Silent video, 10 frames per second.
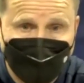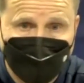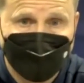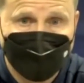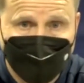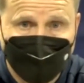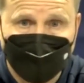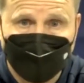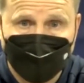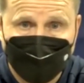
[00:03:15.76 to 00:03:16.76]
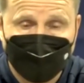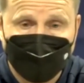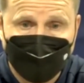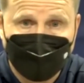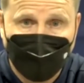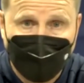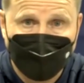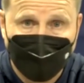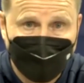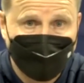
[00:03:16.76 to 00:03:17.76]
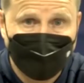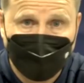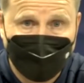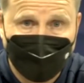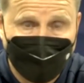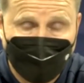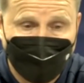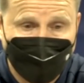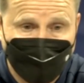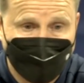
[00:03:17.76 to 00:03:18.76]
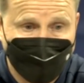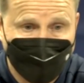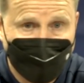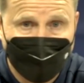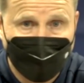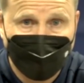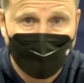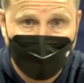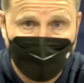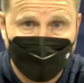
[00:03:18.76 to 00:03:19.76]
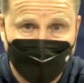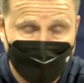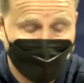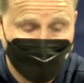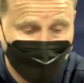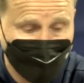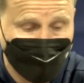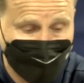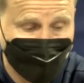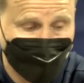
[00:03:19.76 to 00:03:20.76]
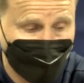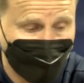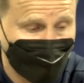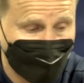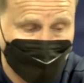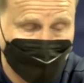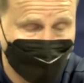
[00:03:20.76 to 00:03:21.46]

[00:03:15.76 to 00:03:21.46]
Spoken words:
a reserved guy, but that inner drive that he has is just, I mean,